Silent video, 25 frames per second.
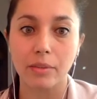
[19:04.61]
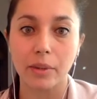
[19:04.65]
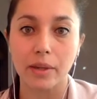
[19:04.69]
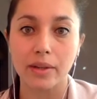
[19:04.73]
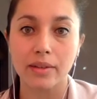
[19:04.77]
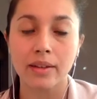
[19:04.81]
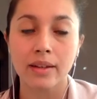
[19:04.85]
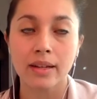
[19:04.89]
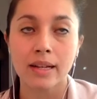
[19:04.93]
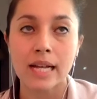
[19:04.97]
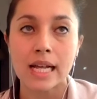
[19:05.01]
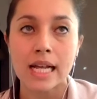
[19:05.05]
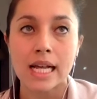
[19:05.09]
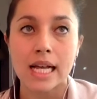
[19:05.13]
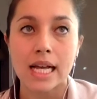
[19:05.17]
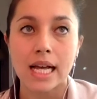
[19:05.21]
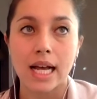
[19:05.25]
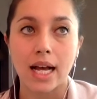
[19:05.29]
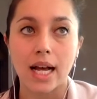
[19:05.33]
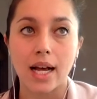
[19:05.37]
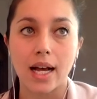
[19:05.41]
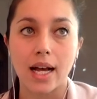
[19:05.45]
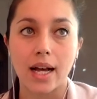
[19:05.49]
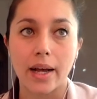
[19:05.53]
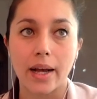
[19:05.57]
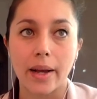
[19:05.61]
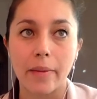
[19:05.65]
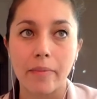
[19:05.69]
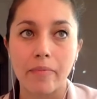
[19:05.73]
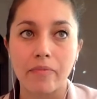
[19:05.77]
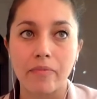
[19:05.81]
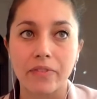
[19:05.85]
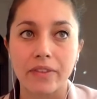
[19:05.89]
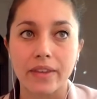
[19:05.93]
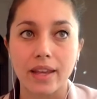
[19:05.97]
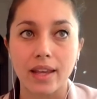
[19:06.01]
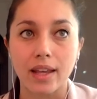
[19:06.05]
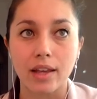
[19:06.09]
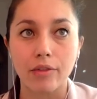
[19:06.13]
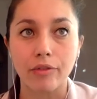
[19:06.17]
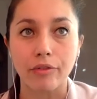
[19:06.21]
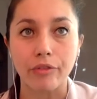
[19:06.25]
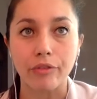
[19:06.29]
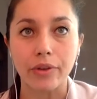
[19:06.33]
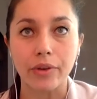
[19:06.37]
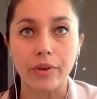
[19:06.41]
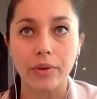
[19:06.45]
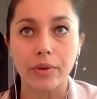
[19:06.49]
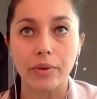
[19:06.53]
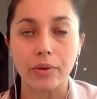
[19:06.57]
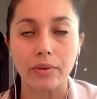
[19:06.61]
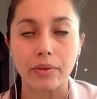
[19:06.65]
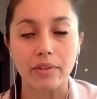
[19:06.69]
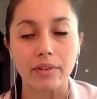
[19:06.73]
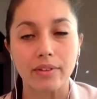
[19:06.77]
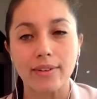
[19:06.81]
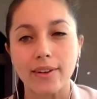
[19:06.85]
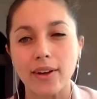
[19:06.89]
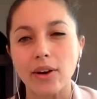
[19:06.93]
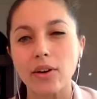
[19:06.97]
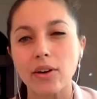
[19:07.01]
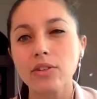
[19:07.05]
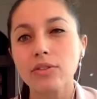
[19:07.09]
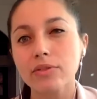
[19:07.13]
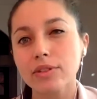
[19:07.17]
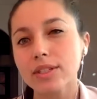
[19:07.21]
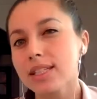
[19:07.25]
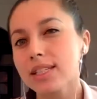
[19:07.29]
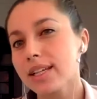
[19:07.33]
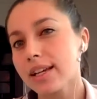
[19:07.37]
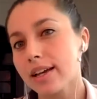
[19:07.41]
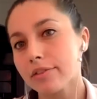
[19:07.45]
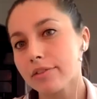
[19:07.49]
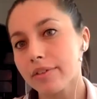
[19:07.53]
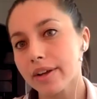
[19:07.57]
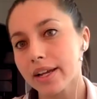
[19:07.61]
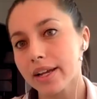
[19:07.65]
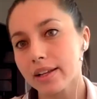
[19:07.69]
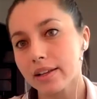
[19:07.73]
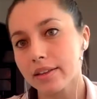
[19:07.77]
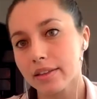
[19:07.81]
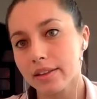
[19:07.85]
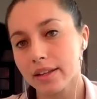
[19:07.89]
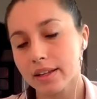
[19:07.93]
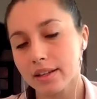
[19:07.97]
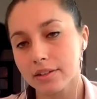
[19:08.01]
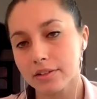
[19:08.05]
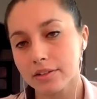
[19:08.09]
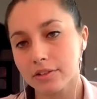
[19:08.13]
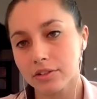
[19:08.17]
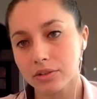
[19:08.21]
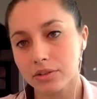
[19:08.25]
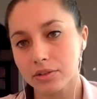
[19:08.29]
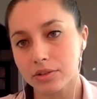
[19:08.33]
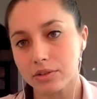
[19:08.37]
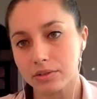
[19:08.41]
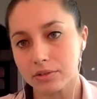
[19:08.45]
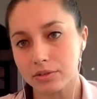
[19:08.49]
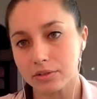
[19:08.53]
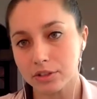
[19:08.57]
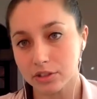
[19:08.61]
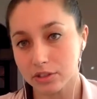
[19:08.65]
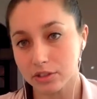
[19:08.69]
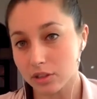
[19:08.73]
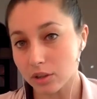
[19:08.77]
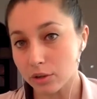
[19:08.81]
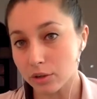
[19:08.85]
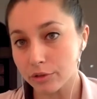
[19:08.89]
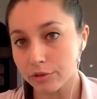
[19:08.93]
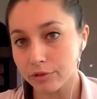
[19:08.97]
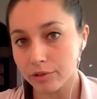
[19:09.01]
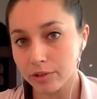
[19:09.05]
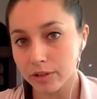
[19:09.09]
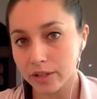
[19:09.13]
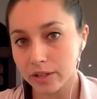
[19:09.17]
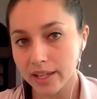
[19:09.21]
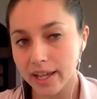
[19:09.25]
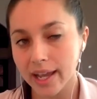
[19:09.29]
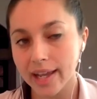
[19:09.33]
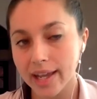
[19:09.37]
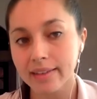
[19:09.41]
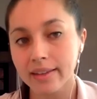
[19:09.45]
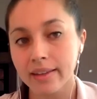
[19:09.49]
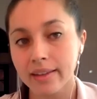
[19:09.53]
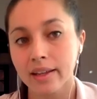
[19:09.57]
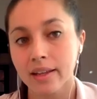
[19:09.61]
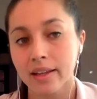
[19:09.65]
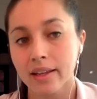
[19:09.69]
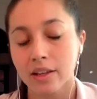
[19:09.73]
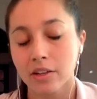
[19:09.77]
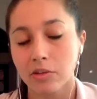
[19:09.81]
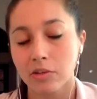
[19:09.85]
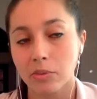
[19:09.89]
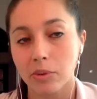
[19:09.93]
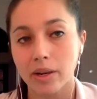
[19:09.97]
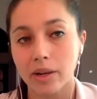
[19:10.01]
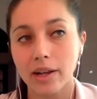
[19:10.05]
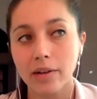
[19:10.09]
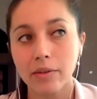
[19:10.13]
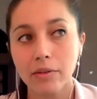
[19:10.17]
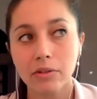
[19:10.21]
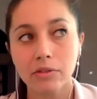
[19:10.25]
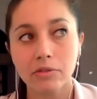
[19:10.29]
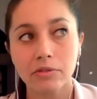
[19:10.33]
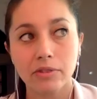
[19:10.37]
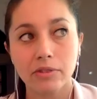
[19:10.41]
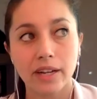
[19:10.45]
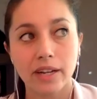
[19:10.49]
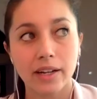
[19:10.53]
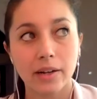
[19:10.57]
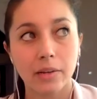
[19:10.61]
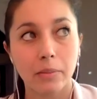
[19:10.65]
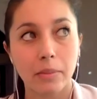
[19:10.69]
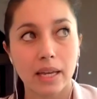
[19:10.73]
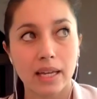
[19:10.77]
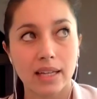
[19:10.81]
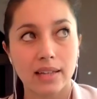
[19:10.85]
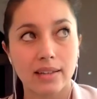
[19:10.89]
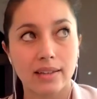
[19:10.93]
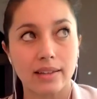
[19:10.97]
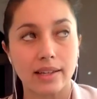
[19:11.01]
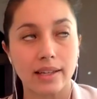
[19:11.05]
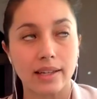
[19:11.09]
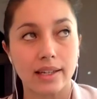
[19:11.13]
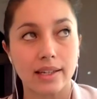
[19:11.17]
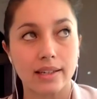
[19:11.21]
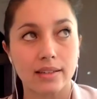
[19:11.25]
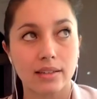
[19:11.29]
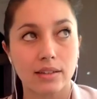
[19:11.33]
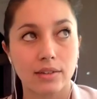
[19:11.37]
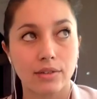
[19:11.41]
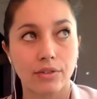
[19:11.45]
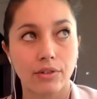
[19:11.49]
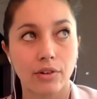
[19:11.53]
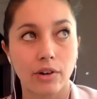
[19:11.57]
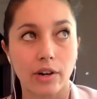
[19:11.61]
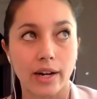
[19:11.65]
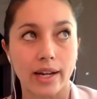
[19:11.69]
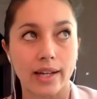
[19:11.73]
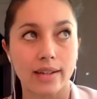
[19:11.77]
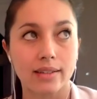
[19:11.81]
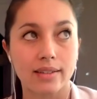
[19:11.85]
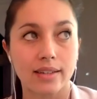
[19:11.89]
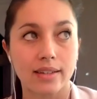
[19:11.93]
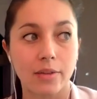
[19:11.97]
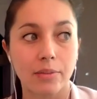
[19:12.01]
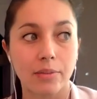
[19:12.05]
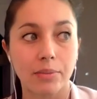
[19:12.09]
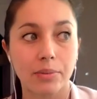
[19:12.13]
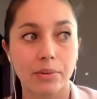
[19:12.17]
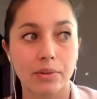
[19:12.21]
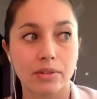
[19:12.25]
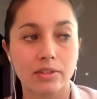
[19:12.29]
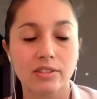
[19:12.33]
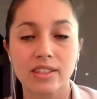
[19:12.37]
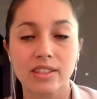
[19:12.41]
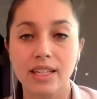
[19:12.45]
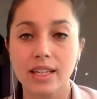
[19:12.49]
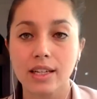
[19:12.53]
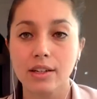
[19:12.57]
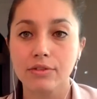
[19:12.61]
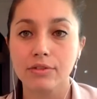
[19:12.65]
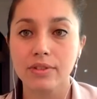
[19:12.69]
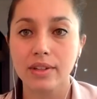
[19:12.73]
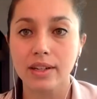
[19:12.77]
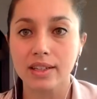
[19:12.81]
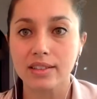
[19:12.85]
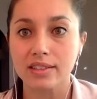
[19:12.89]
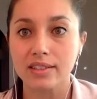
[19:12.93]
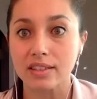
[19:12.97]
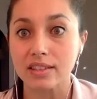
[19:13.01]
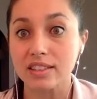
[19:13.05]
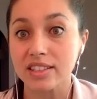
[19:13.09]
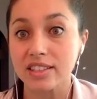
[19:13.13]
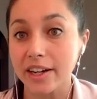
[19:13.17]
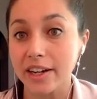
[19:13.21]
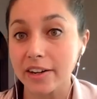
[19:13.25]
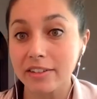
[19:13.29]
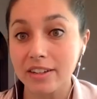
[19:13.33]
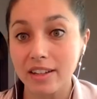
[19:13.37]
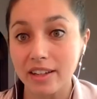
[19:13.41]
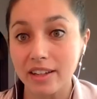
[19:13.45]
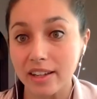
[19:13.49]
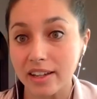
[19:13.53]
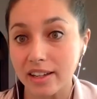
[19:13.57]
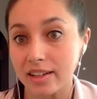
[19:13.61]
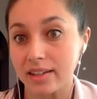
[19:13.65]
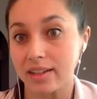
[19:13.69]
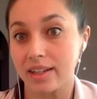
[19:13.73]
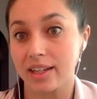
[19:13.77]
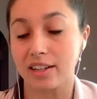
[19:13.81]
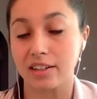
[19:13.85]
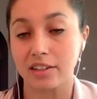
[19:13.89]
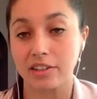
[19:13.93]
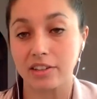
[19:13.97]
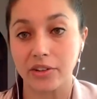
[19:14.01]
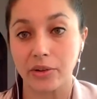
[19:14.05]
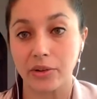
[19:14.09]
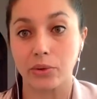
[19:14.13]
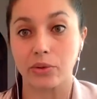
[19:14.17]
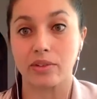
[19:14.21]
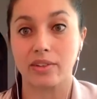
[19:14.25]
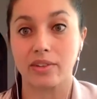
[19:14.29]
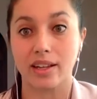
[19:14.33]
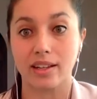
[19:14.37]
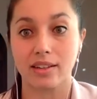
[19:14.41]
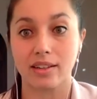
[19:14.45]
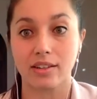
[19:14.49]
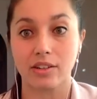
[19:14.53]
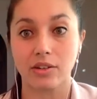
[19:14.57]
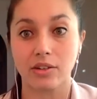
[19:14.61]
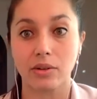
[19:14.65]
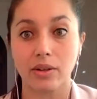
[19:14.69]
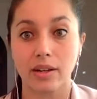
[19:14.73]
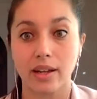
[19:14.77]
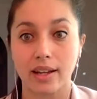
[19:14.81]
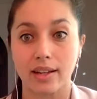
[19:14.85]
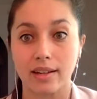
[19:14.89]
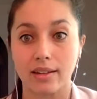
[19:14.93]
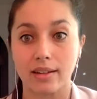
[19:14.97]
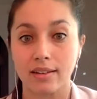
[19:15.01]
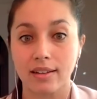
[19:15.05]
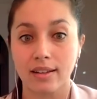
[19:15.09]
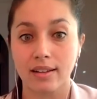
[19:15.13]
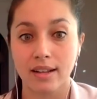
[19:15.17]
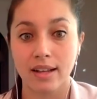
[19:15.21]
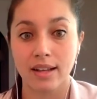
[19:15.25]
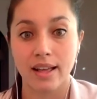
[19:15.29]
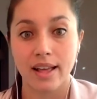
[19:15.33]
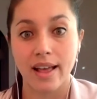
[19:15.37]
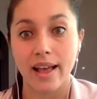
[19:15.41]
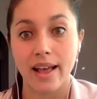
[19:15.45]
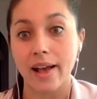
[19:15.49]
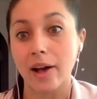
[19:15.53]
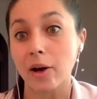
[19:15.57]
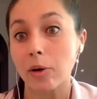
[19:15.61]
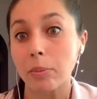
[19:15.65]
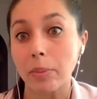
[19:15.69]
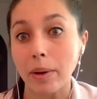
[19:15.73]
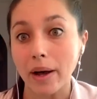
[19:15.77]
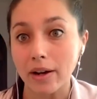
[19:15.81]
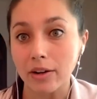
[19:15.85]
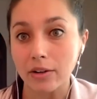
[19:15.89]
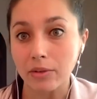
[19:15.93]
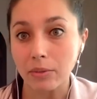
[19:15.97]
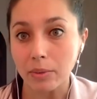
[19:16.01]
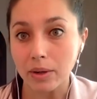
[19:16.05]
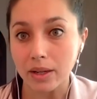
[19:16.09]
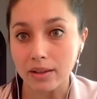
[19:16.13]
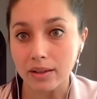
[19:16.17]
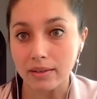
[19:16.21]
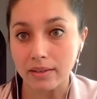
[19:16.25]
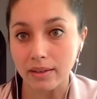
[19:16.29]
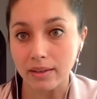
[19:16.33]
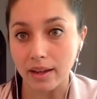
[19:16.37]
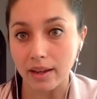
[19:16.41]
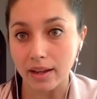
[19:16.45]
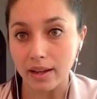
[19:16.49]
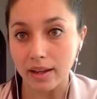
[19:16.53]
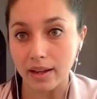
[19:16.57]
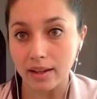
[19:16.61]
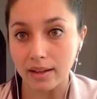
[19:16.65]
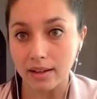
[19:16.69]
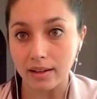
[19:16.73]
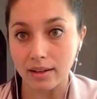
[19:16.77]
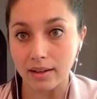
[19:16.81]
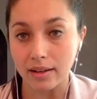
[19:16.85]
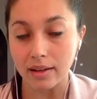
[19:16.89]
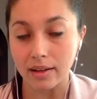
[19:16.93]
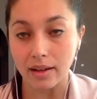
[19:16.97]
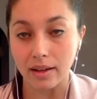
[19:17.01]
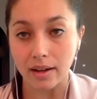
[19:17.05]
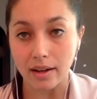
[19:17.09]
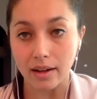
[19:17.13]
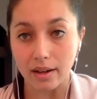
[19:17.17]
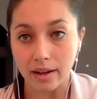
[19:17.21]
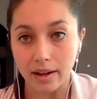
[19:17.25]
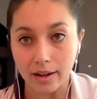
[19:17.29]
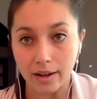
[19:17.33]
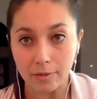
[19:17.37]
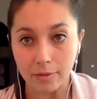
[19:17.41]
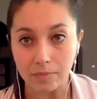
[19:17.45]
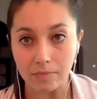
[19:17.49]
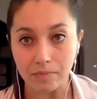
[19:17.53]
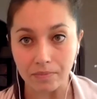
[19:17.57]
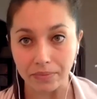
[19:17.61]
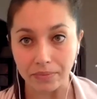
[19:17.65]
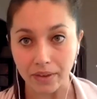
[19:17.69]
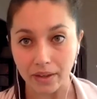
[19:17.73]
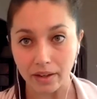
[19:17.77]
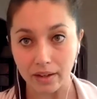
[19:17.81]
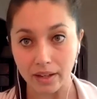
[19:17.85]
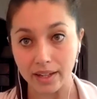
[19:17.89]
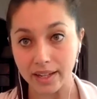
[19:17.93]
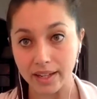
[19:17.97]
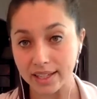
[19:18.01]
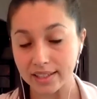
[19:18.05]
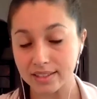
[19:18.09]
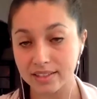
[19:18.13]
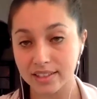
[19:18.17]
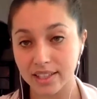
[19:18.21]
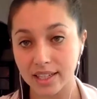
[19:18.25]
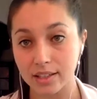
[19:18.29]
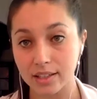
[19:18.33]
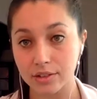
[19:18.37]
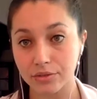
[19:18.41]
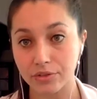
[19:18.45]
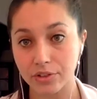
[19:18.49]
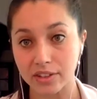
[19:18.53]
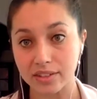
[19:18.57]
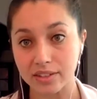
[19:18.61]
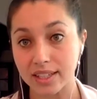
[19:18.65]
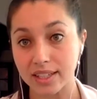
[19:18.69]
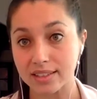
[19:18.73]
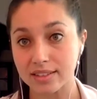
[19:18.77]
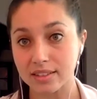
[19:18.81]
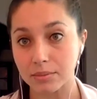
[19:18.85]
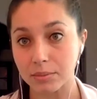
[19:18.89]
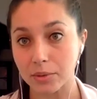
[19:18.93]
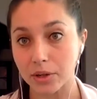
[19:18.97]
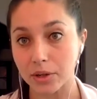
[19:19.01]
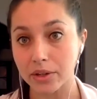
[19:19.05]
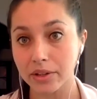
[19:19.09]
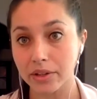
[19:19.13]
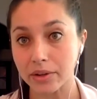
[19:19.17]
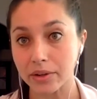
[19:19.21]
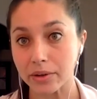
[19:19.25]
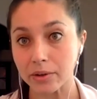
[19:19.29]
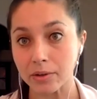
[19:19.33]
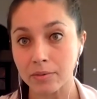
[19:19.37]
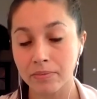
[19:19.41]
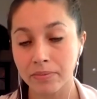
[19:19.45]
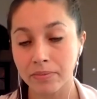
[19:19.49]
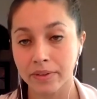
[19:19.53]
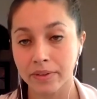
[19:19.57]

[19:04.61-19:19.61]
But if you don't really have anything to show for yet, what I would recommend is, for example, see if there's a charity near you that you can help out with in exchange for a testimonial.